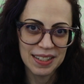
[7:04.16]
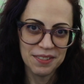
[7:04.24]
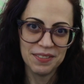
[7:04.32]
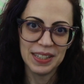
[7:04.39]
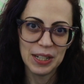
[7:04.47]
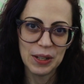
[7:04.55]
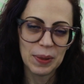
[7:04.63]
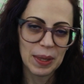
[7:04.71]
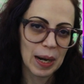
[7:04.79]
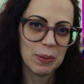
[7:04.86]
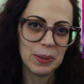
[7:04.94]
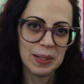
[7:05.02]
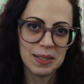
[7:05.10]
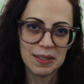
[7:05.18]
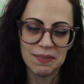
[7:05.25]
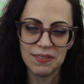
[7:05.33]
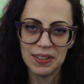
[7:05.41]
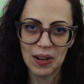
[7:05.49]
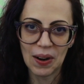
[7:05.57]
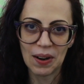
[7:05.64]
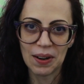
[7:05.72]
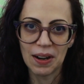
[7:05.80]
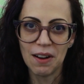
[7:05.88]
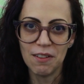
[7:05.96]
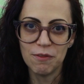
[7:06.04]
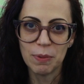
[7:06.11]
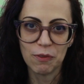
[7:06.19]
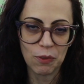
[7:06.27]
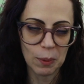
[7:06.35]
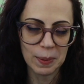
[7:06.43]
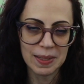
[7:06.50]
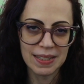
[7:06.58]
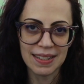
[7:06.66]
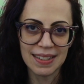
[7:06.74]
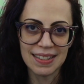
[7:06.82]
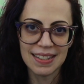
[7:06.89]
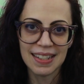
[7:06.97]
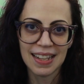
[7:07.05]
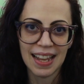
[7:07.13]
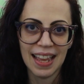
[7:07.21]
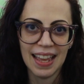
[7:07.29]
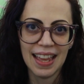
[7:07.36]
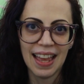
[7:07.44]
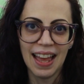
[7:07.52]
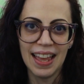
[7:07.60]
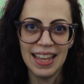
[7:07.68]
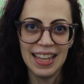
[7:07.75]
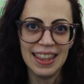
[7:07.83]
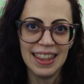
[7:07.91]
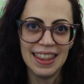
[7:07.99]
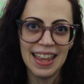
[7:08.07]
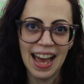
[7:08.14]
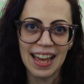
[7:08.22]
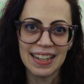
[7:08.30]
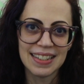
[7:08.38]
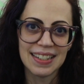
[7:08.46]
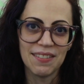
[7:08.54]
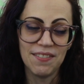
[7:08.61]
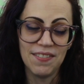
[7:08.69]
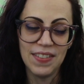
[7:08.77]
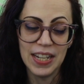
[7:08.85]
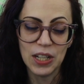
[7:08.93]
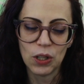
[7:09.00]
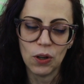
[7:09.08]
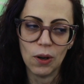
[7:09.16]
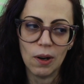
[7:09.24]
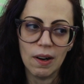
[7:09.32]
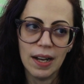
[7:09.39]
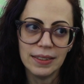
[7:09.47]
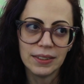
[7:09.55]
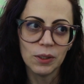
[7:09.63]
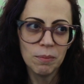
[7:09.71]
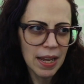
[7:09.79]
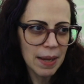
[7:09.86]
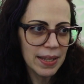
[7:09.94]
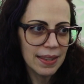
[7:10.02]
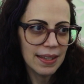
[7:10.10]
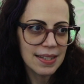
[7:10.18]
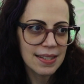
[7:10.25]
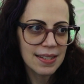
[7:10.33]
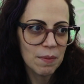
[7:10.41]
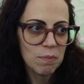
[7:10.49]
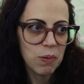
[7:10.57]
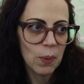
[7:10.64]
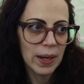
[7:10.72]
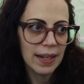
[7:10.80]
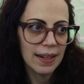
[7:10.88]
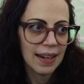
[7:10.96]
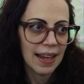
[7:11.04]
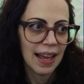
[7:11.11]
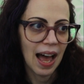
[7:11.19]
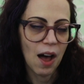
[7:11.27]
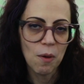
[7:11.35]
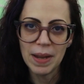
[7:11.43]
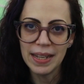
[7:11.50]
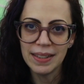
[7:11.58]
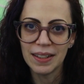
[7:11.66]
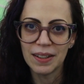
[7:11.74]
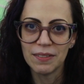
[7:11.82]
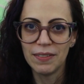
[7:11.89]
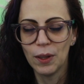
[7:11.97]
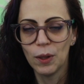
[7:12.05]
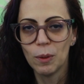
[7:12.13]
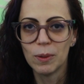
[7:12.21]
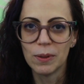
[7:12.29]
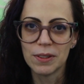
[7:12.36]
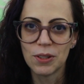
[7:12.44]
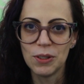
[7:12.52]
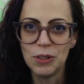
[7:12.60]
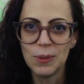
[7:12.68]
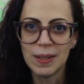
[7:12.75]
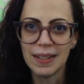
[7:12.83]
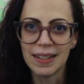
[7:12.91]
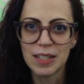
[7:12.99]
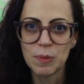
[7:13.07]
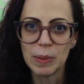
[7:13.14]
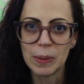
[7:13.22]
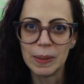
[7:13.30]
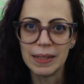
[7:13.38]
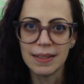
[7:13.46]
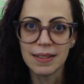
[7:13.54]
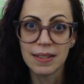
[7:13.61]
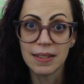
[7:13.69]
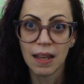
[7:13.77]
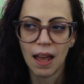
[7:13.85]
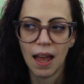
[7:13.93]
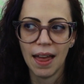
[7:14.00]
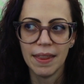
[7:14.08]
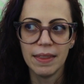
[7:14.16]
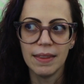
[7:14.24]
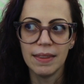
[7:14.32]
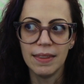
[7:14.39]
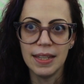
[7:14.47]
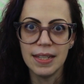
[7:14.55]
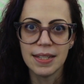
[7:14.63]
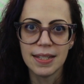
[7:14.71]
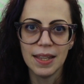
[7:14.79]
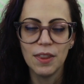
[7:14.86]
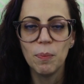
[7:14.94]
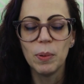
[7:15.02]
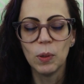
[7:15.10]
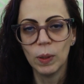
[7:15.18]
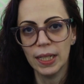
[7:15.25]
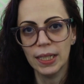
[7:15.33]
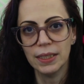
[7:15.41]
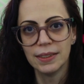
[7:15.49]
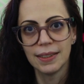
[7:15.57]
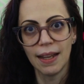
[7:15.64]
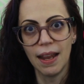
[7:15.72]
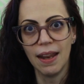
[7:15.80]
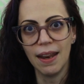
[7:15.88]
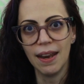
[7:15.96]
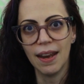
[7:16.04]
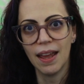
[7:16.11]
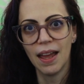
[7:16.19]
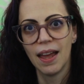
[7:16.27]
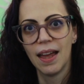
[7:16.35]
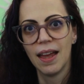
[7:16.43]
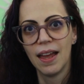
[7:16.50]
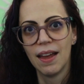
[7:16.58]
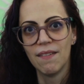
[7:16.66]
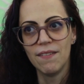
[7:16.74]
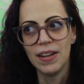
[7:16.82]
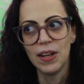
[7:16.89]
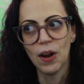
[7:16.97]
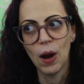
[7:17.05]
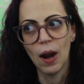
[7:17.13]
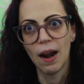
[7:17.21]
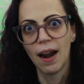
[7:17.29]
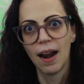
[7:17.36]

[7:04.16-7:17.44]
video that I put into VR of performances in that vehicle. And so maybe at some point I'll make that available so you could experience the synthbulance in VR.